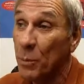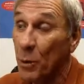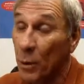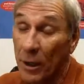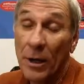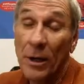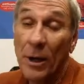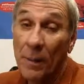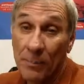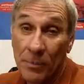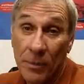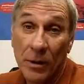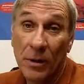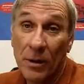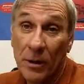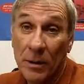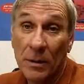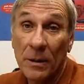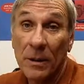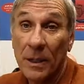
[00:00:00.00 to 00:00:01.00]
putting up
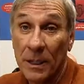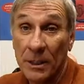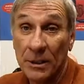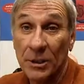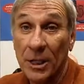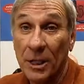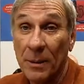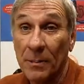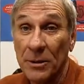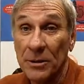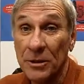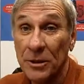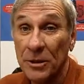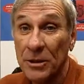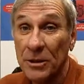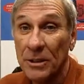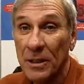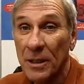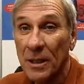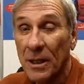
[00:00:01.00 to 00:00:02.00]
their
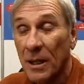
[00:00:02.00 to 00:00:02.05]
exhibits,